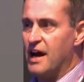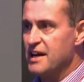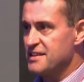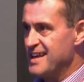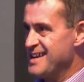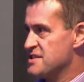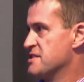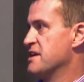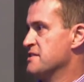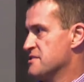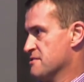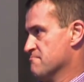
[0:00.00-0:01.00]
I had a data
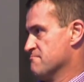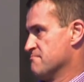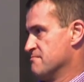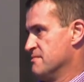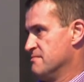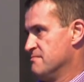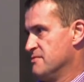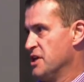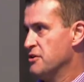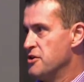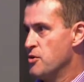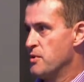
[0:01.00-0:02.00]
center.
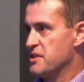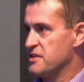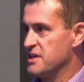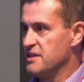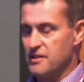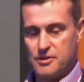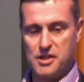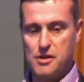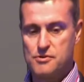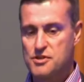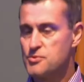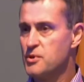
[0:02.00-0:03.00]
You knew where the
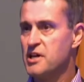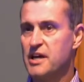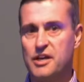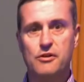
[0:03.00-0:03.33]
users were,